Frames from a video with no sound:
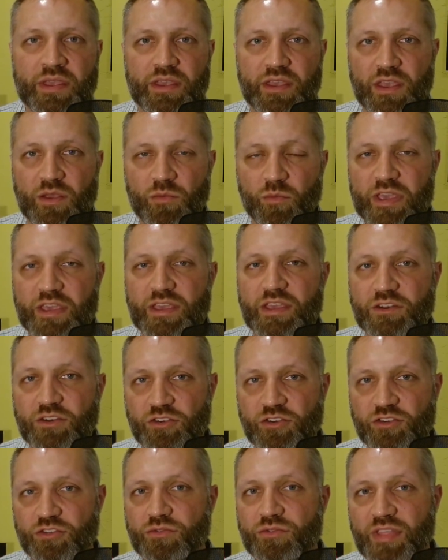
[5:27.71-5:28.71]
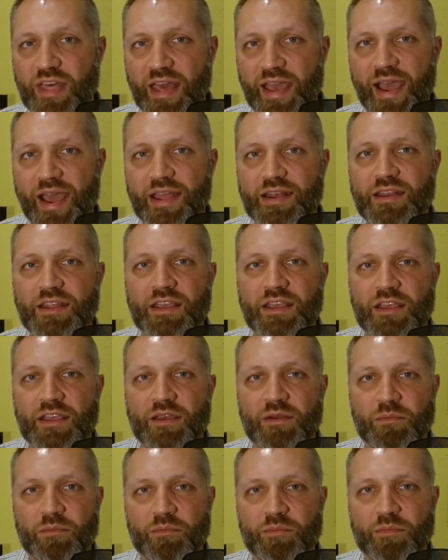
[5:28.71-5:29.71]
And we can do that
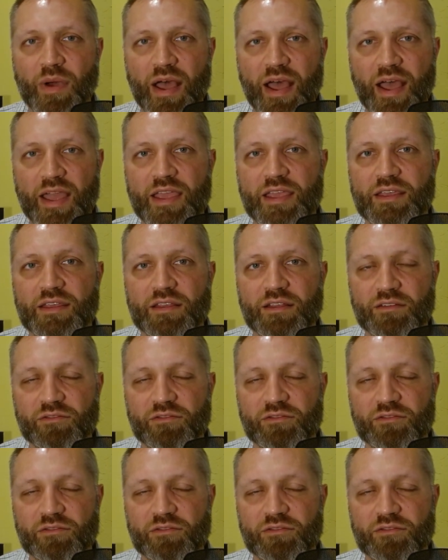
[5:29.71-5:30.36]
by